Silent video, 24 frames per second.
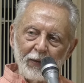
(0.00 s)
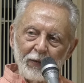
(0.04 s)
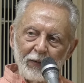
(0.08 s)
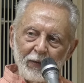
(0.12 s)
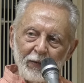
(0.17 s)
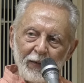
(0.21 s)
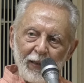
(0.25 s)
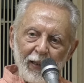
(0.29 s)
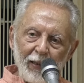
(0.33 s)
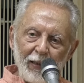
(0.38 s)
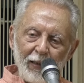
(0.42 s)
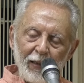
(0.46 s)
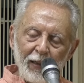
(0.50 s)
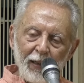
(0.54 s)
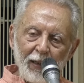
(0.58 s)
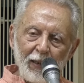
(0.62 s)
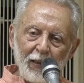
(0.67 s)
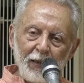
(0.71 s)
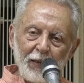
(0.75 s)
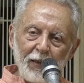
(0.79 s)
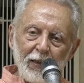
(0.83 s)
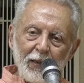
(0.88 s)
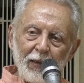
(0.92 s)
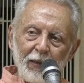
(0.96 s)

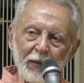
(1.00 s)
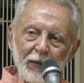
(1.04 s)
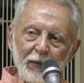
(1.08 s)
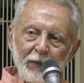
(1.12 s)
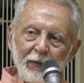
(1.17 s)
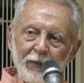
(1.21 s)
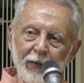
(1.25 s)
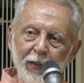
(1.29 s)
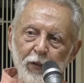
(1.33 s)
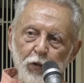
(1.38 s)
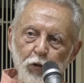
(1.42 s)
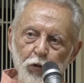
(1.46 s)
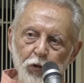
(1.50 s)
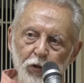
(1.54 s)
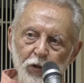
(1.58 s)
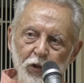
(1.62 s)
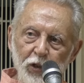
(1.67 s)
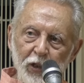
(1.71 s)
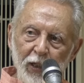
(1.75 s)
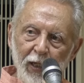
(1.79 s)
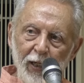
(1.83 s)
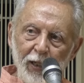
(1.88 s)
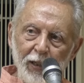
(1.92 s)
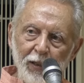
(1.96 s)
then things should
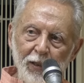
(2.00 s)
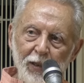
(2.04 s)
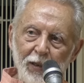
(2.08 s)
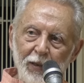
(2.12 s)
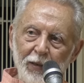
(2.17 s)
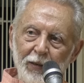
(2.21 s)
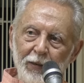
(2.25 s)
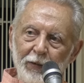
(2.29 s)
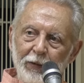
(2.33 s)
change,